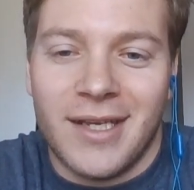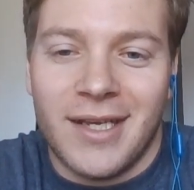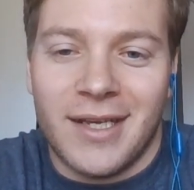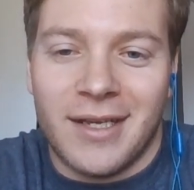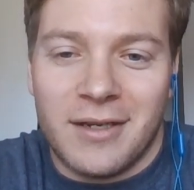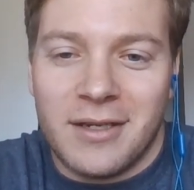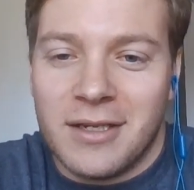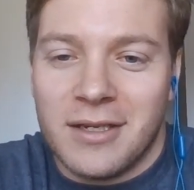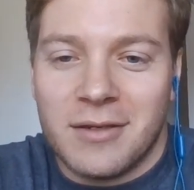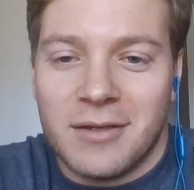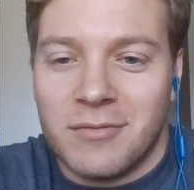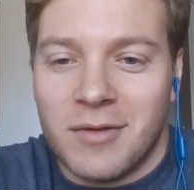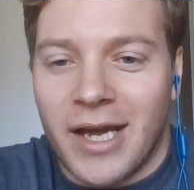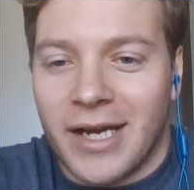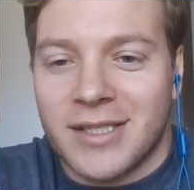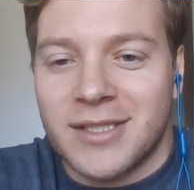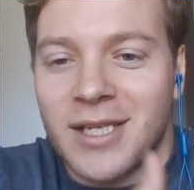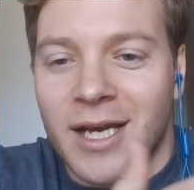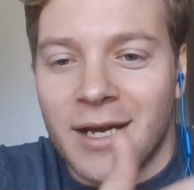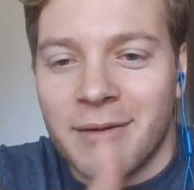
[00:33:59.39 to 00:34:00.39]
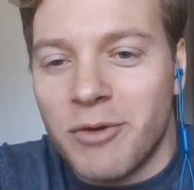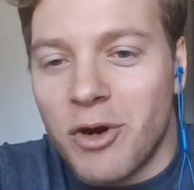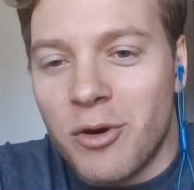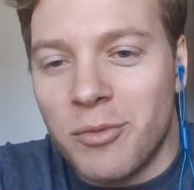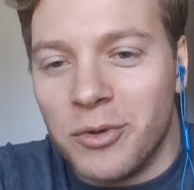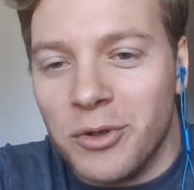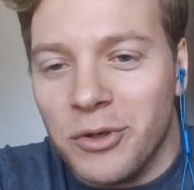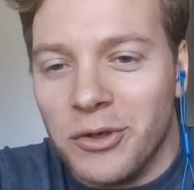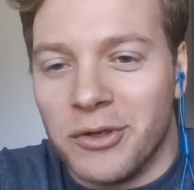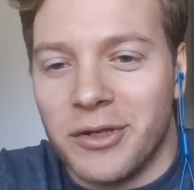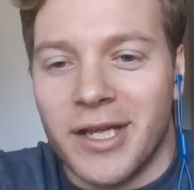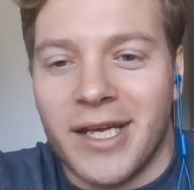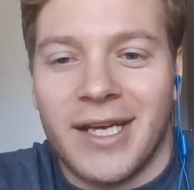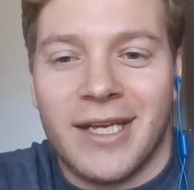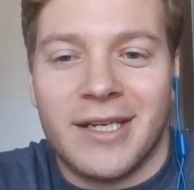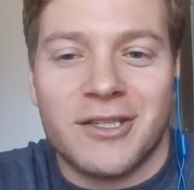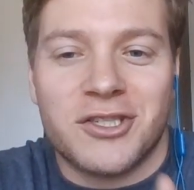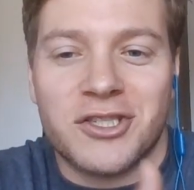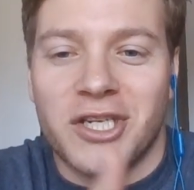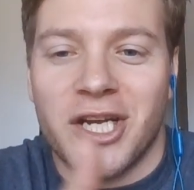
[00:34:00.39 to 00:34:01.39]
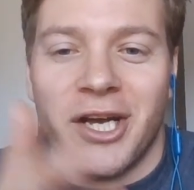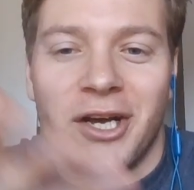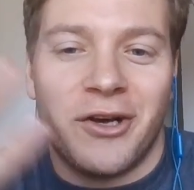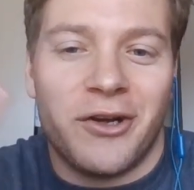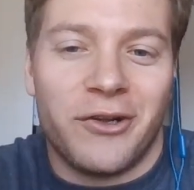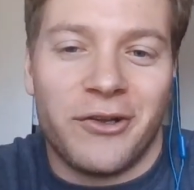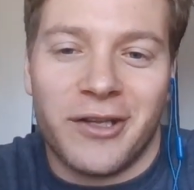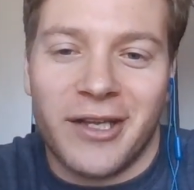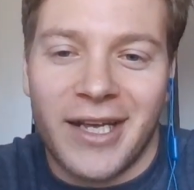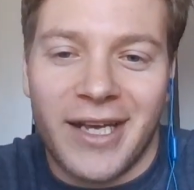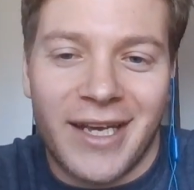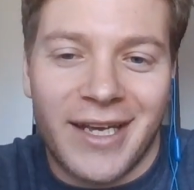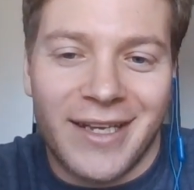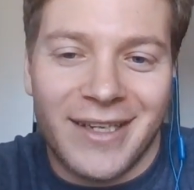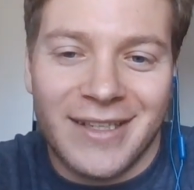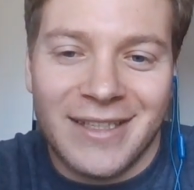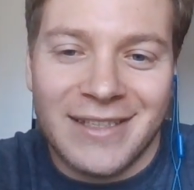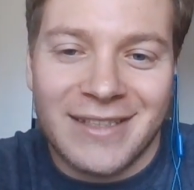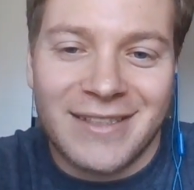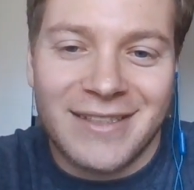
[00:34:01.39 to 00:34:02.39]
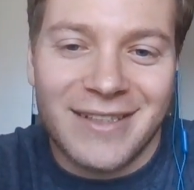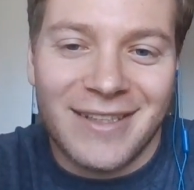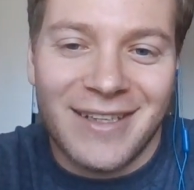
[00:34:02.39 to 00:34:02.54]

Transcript: eh, ExxonMobil and Shell and